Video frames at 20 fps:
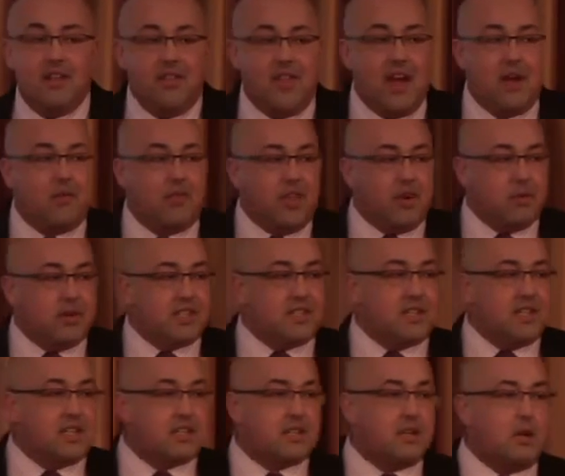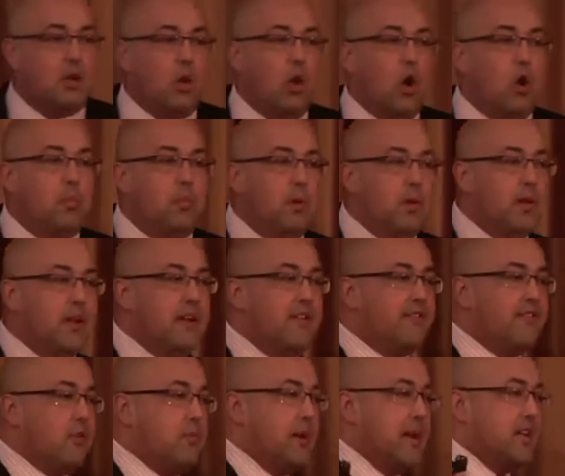that there is this global
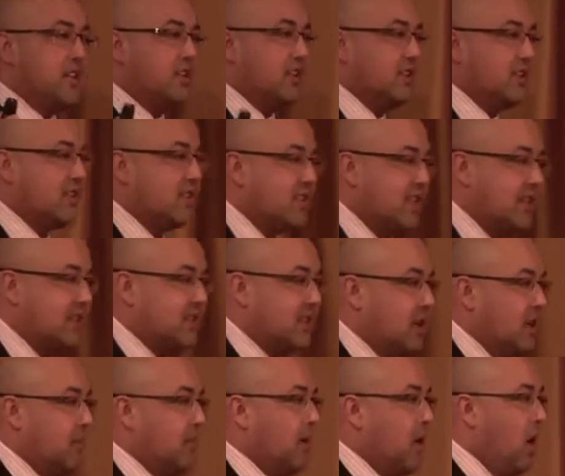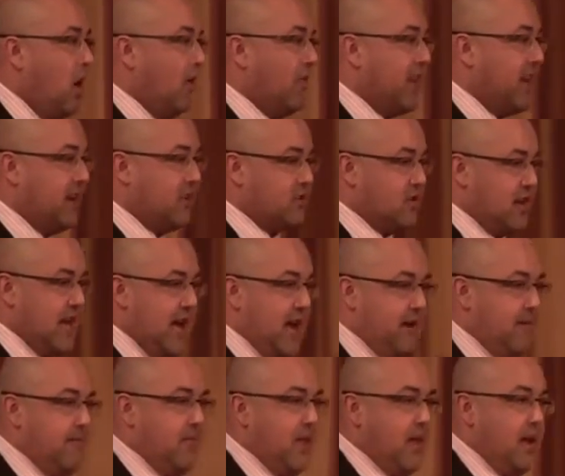information system called the internet.